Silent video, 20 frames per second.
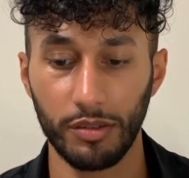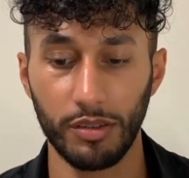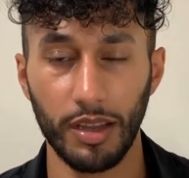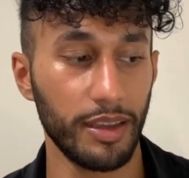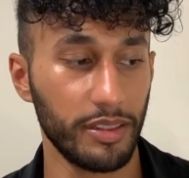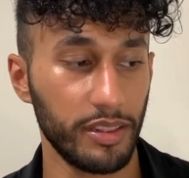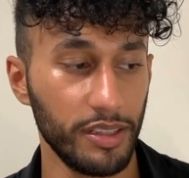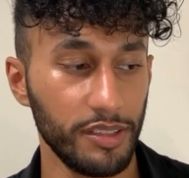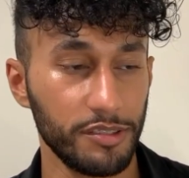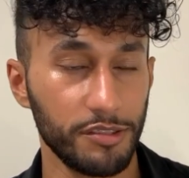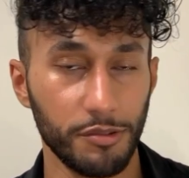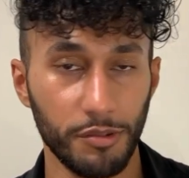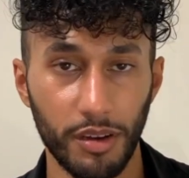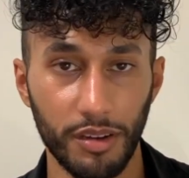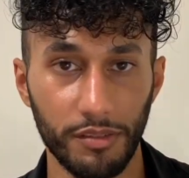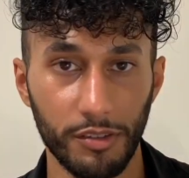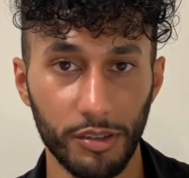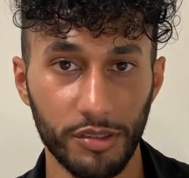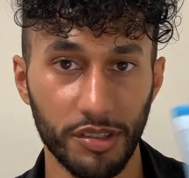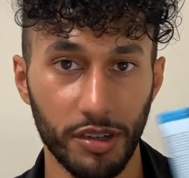At least three
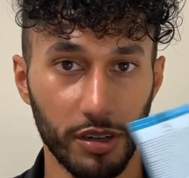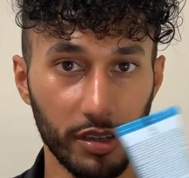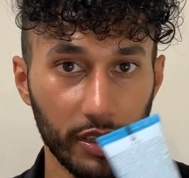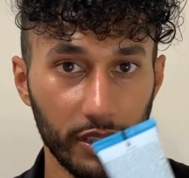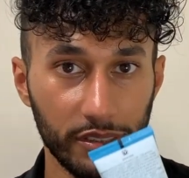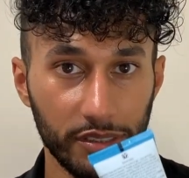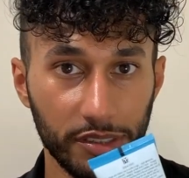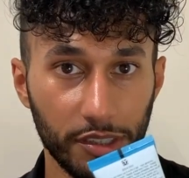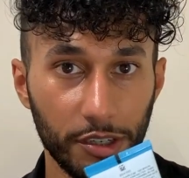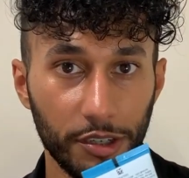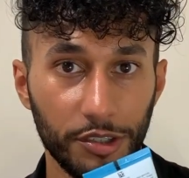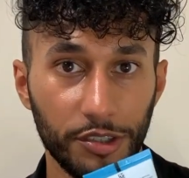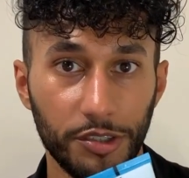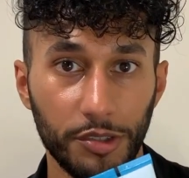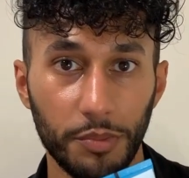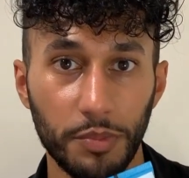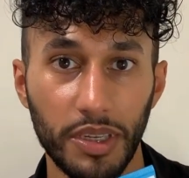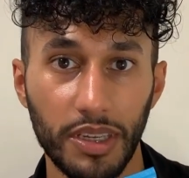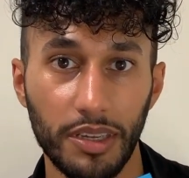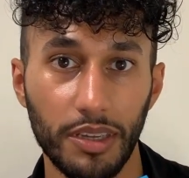of those are considered
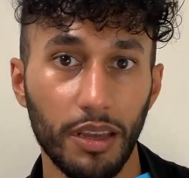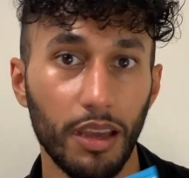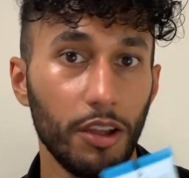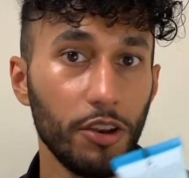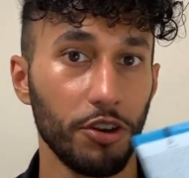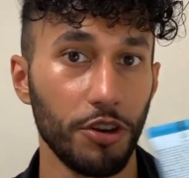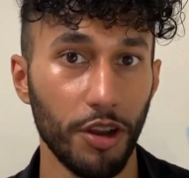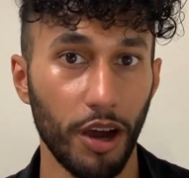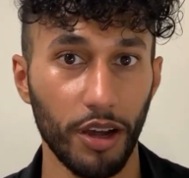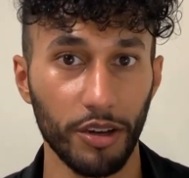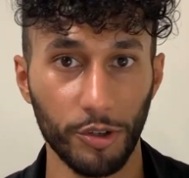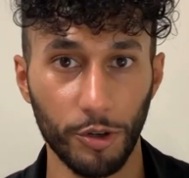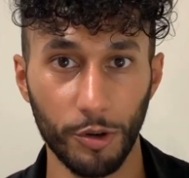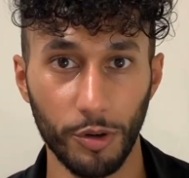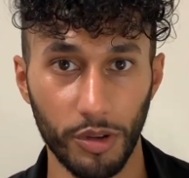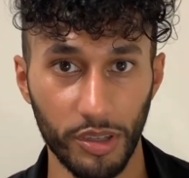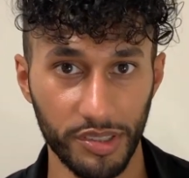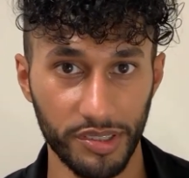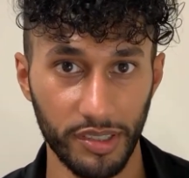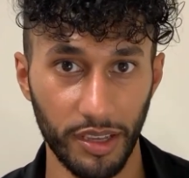to be not
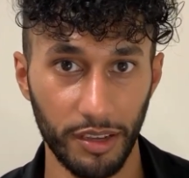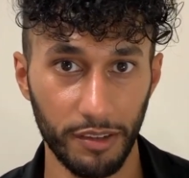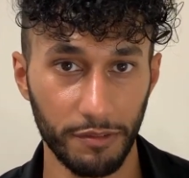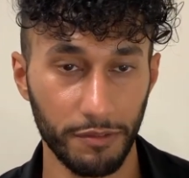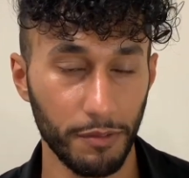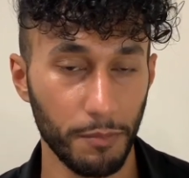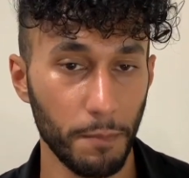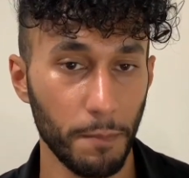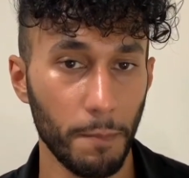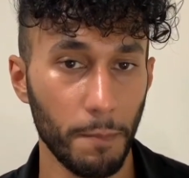coral safe.